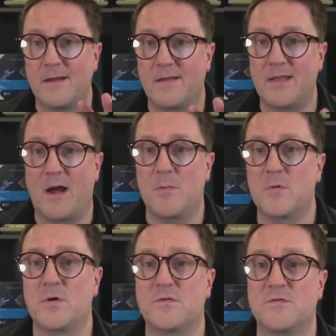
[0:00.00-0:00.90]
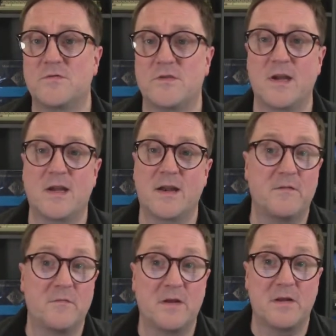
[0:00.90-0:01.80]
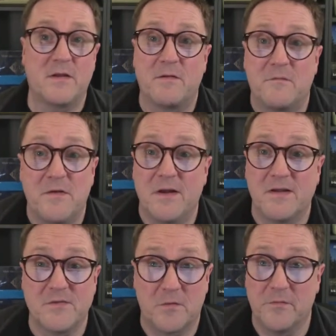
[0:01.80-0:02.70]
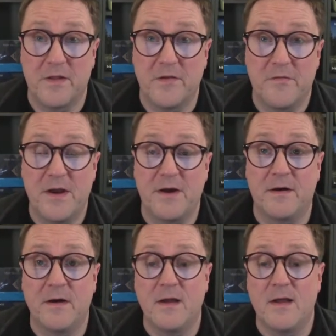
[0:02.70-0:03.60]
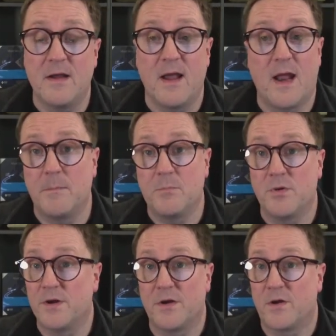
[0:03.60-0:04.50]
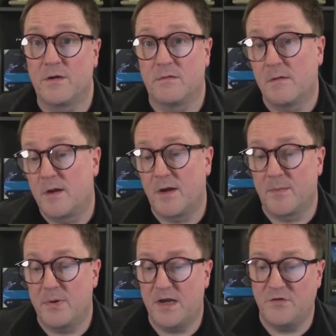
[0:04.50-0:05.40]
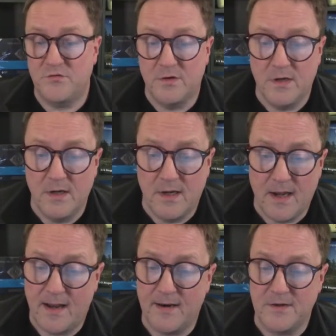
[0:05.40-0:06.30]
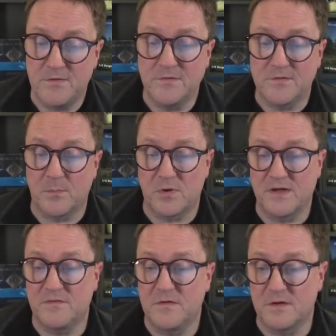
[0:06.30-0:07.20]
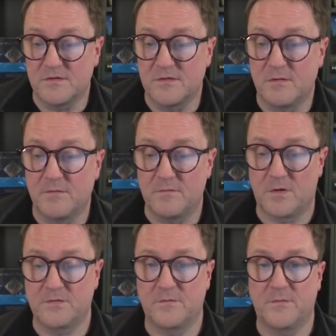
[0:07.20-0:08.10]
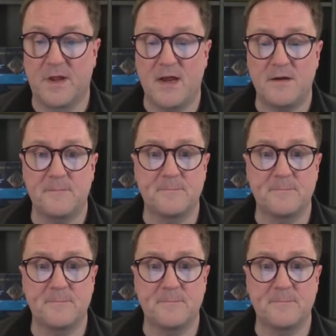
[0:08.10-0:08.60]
now I'm going to take and a field that's already there and put it on a page. And I use the place fields function for that.